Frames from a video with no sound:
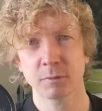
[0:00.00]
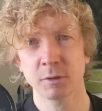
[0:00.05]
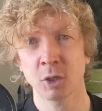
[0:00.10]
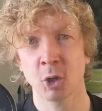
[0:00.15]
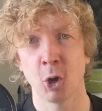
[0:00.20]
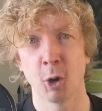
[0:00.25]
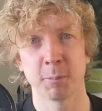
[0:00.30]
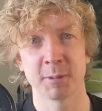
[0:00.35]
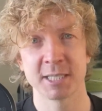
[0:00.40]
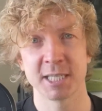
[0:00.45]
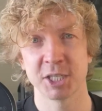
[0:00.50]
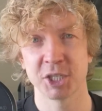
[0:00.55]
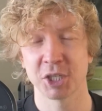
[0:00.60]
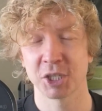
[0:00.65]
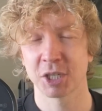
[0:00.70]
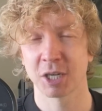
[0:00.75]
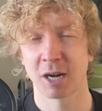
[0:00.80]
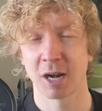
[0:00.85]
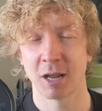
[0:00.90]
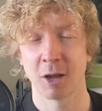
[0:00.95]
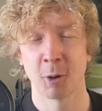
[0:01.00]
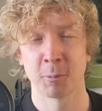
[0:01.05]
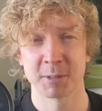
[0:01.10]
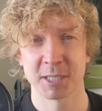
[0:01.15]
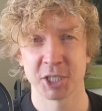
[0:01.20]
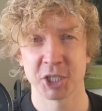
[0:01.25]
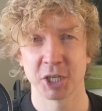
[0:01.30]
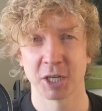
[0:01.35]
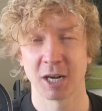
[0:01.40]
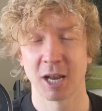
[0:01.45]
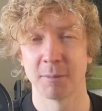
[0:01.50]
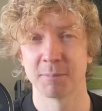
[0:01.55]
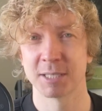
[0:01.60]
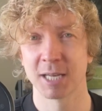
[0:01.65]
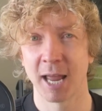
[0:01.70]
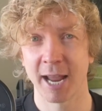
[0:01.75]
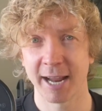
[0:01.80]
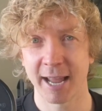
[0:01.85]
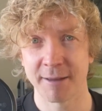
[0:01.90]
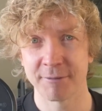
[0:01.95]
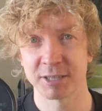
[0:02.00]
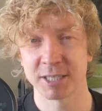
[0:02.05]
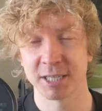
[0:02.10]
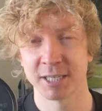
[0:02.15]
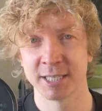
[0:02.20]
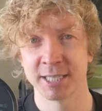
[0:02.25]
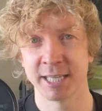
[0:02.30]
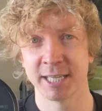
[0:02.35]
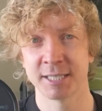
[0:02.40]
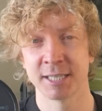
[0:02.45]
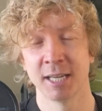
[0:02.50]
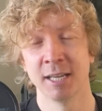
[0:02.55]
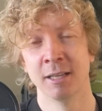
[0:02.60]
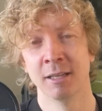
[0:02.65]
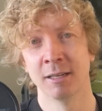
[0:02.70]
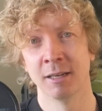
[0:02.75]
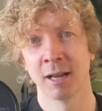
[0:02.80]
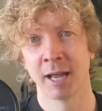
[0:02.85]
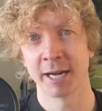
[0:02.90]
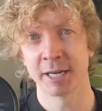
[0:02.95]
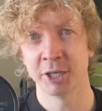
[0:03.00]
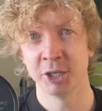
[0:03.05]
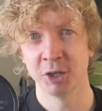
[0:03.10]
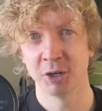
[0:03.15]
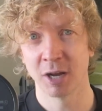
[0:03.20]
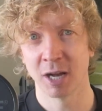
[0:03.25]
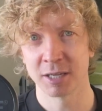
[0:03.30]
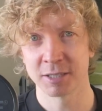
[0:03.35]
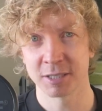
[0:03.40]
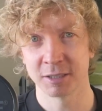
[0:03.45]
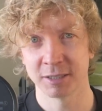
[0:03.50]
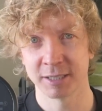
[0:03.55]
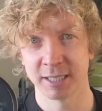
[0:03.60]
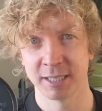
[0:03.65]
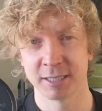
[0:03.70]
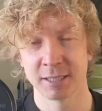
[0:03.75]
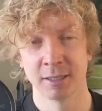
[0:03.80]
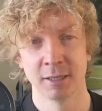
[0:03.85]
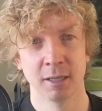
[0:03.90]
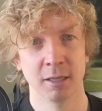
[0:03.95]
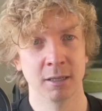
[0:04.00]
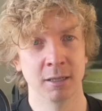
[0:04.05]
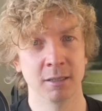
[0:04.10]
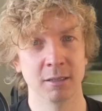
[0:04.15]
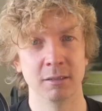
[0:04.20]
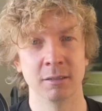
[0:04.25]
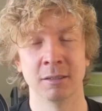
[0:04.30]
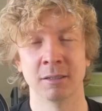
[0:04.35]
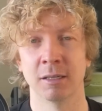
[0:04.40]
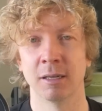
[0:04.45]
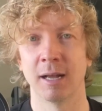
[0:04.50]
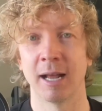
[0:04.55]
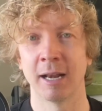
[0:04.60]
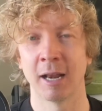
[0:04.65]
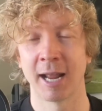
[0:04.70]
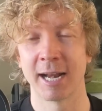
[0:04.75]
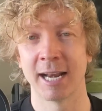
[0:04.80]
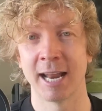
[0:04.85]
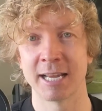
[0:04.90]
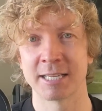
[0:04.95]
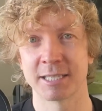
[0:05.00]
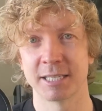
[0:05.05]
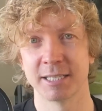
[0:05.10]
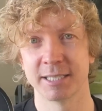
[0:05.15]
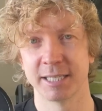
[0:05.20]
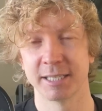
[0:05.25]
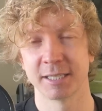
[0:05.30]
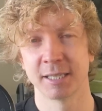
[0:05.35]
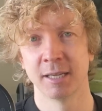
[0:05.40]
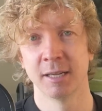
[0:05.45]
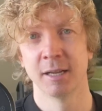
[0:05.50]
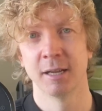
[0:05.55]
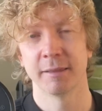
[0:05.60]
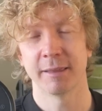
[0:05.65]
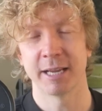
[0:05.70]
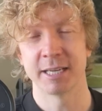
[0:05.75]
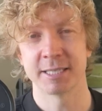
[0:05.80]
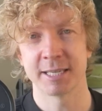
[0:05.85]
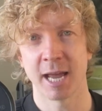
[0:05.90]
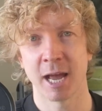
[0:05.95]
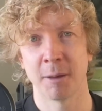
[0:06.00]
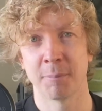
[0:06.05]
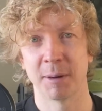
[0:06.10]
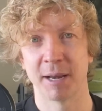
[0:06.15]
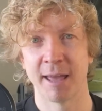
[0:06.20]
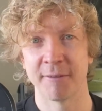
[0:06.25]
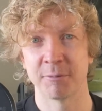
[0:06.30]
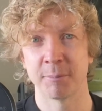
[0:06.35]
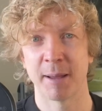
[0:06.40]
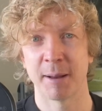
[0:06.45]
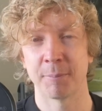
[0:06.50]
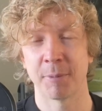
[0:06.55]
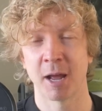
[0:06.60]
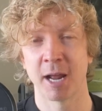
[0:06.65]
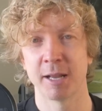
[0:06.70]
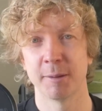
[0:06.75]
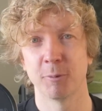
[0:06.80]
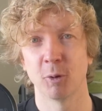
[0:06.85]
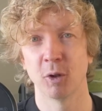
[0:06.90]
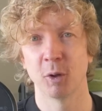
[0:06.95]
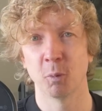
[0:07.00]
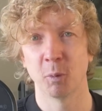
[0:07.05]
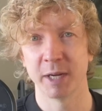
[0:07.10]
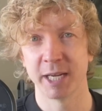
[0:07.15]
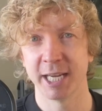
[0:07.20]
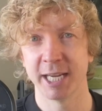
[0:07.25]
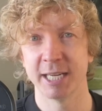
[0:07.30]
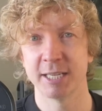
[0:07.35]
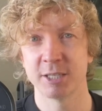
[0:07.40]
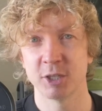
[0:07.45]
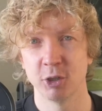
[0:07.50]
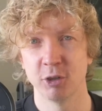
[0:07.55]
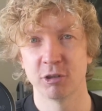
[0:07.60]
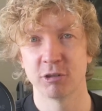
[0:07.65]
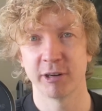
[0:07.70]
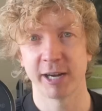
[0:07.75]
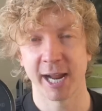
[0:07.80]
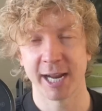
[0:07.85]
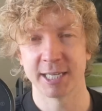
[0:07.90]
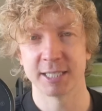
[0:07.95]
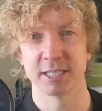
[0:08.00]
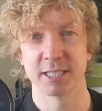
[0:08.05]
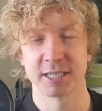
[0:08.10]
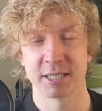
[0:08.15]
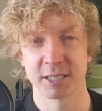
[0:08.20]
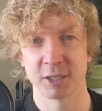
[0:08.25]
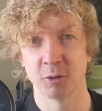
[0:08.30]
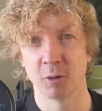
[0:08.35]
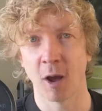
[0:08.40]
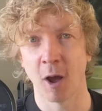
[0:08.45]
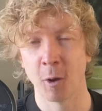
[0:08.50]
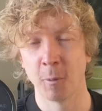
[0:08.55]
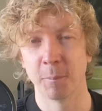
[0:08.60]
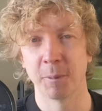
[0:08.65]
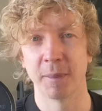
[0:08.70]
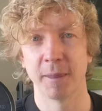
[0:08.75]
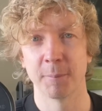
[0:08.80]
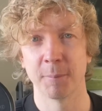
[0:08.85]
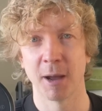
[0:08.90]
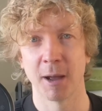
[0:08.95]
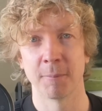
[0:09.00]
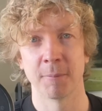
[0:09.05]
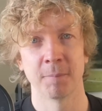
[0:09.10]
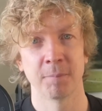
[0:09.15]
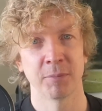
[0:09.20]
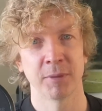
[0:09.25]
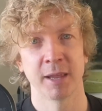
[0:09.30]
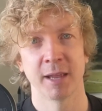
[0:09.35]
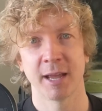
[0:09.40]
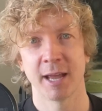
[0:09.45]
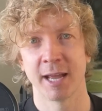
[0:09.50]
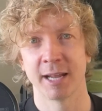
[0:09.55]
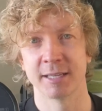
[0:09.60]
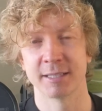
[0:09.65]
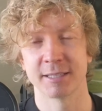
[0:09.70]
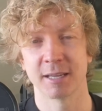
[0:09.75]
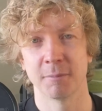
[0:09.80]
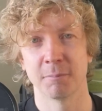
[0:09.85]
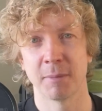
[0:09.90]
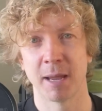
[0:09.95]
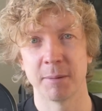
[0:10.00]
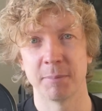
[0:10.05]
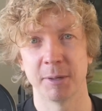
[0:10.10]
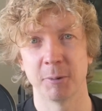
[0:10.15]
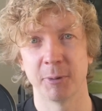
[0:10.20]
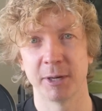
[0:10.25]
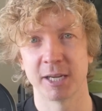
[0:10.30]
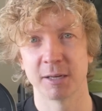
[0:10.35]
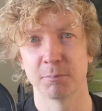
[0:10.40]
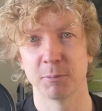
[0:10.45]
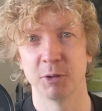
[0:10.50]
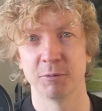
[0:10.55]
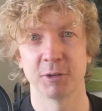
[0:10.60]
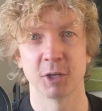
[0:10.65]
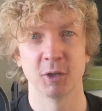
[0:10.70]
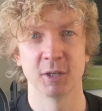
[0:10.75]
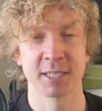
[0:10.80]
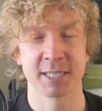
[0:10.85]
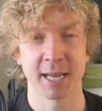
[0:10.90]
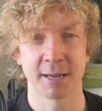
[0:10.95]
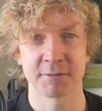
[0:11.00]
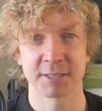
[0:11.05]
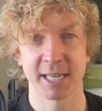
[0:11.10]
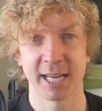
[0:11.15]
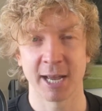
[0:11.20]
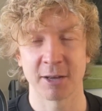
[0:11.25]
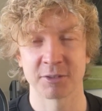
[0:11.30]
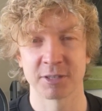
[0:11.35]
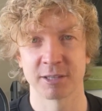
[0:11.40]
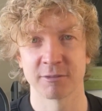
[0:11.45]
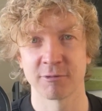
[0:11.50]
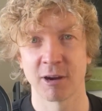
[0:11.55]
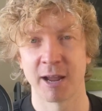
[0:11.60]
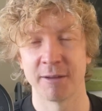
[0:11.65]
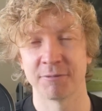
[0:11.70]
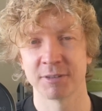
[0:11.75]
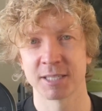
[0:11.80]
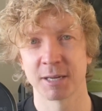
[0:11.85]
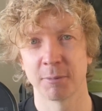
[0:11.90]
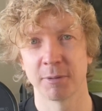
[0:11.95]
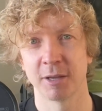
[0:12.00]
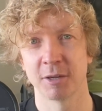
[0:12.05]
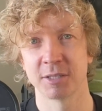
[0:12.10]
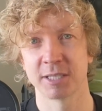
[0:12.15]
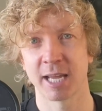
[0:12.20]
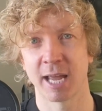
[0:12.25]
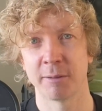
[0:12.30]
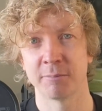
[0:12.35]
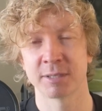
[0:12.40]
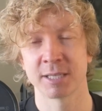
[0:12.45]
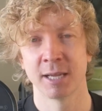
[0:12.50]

opposition clubs like Everton did, like Newcastle did, like Leicester did. They set up 11 men behind the ball, and we need 2 creators to open them up. And maybe we could move Kulusevski out to the right for some of those games,